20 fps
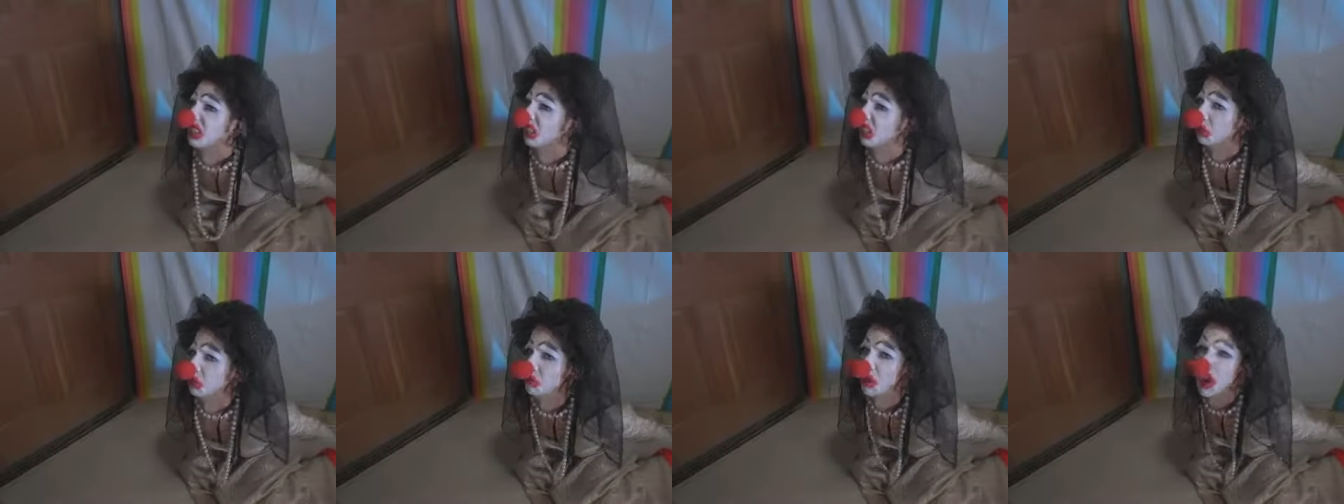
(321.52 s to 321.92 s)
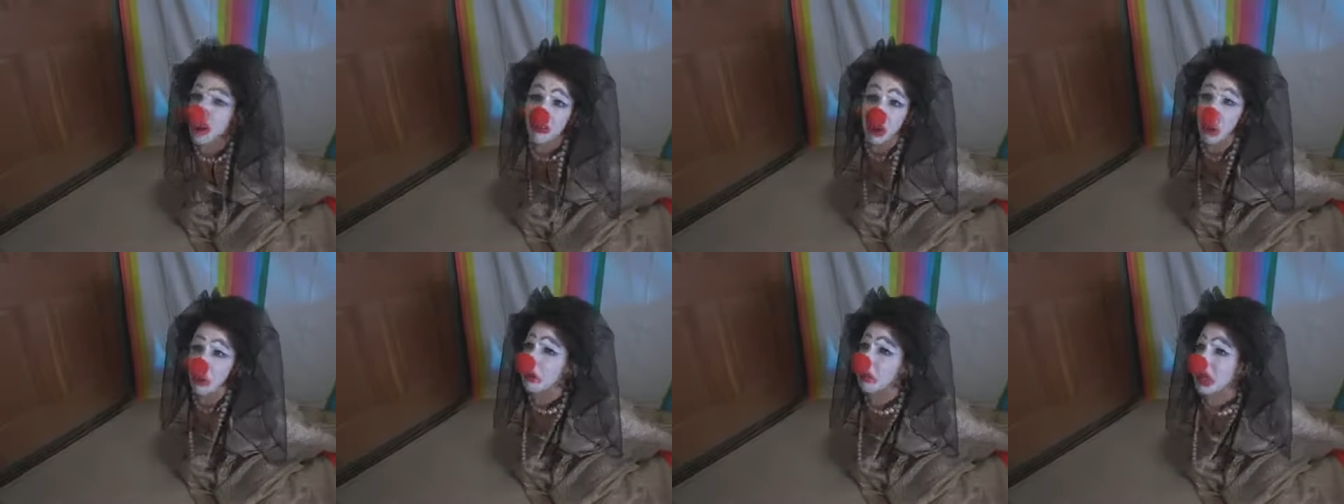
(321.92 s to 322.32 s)
that you
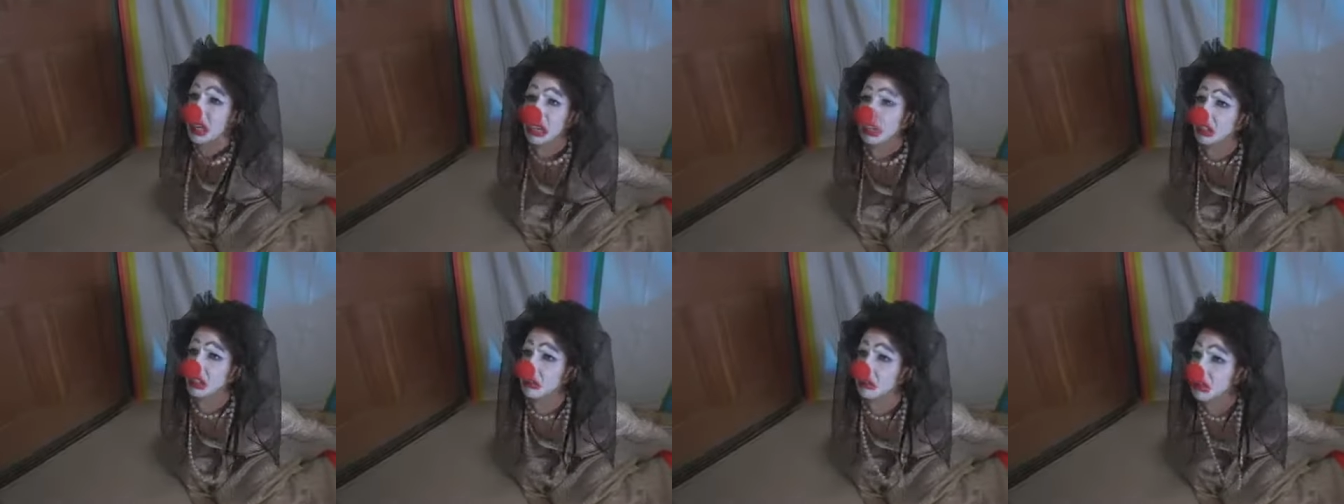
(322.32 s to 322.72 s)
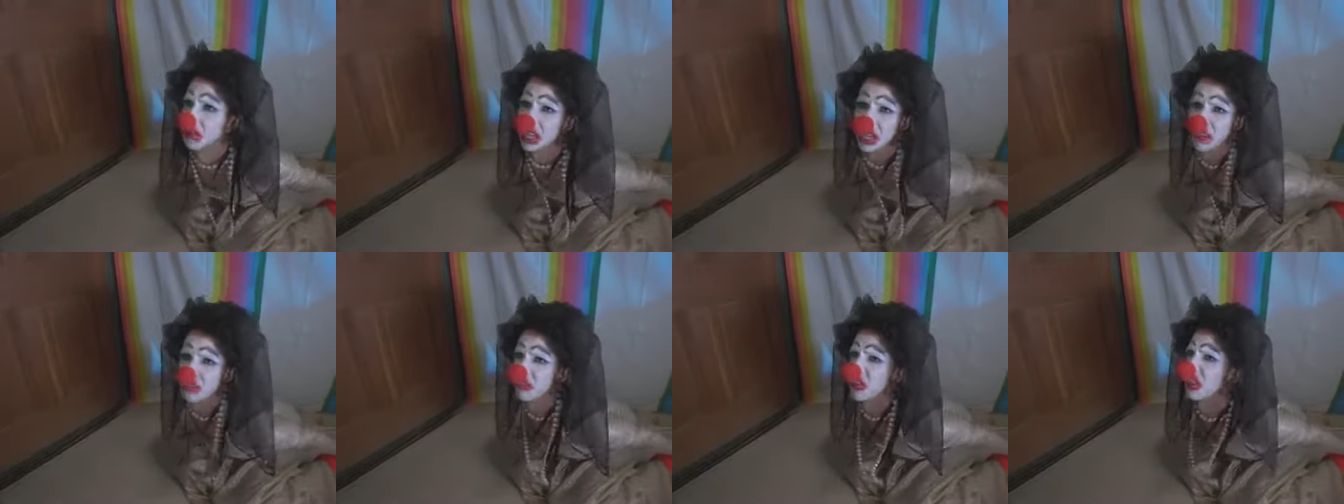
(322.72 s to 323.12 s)
ever picked
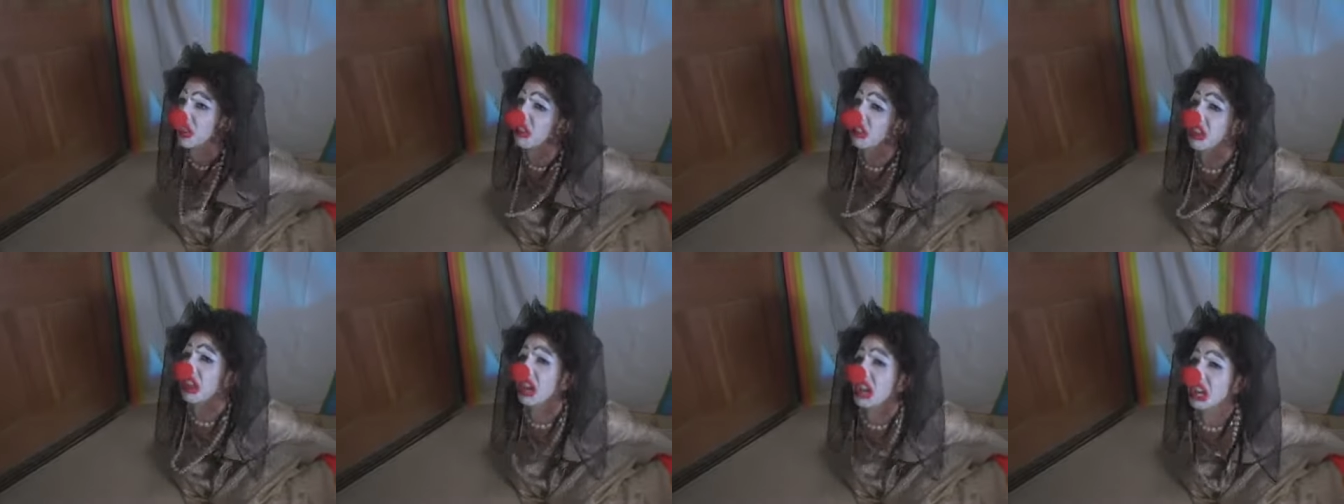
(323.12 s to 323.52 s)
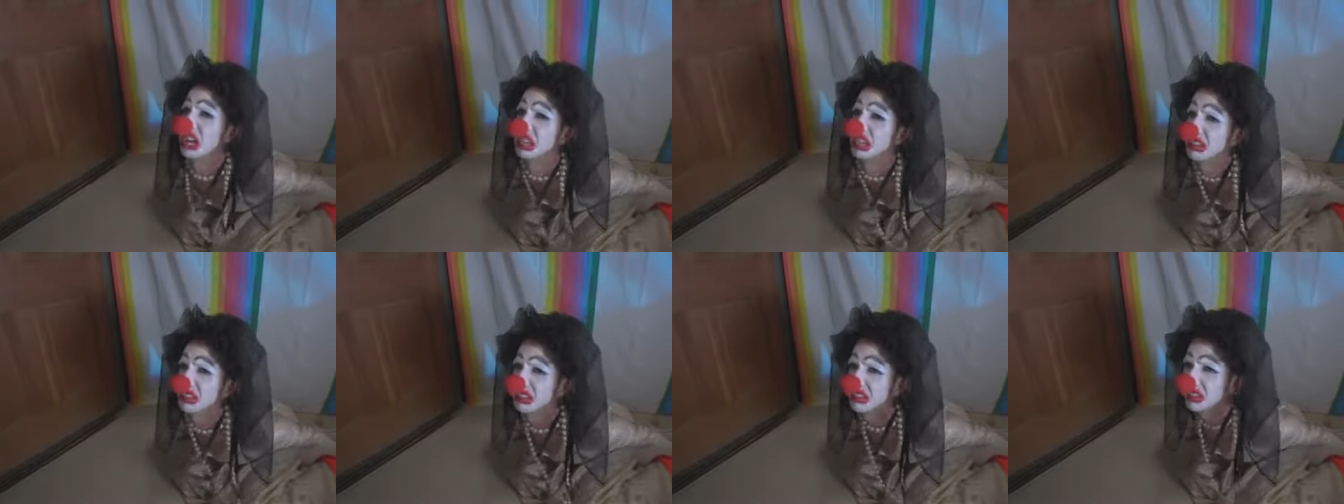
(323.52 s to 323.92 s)
me for
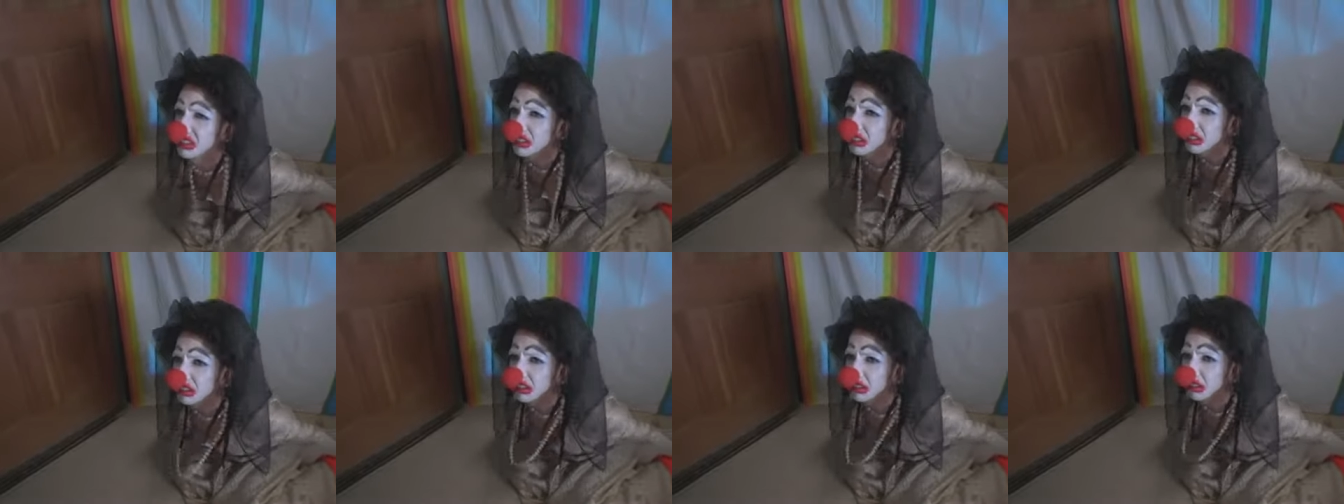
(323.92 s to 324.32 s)
this.